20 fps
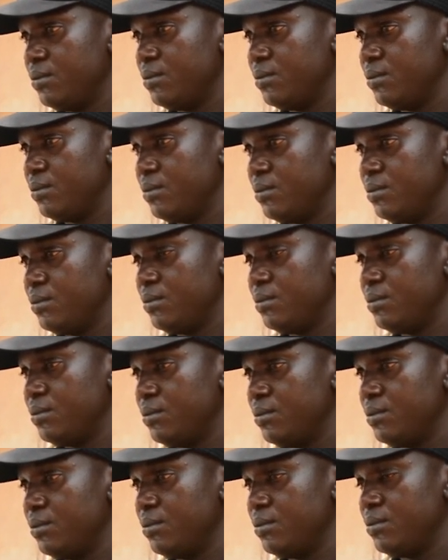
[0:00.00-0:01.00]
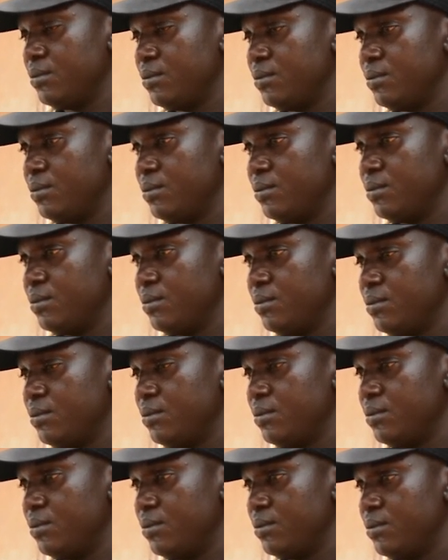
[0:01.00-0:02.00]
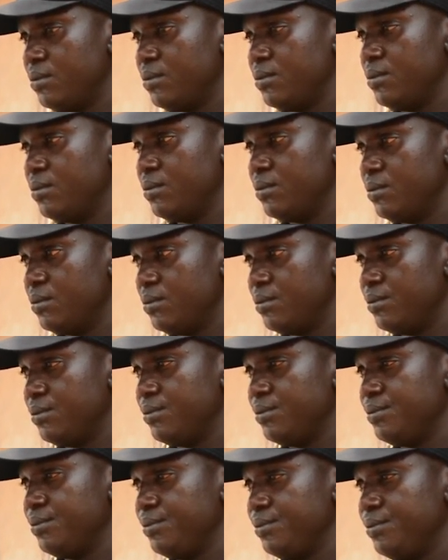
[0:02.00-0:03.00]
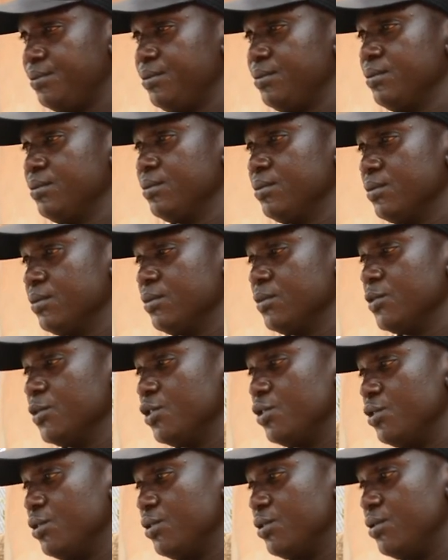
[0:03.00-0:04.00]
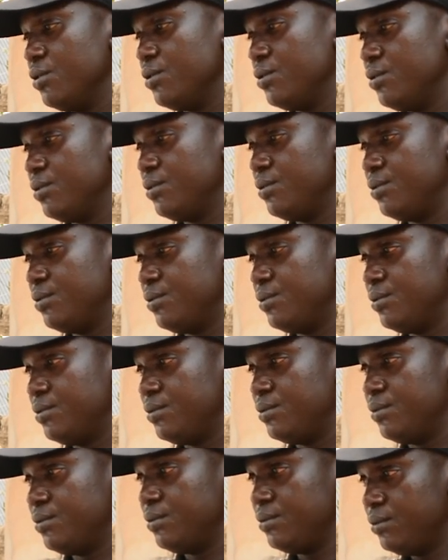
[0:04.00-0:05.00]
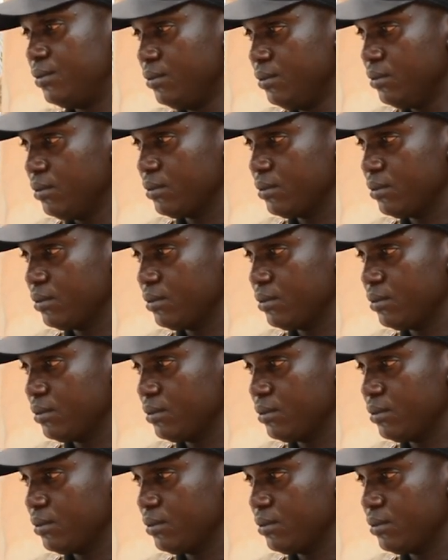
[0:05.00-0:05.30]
(not speaking)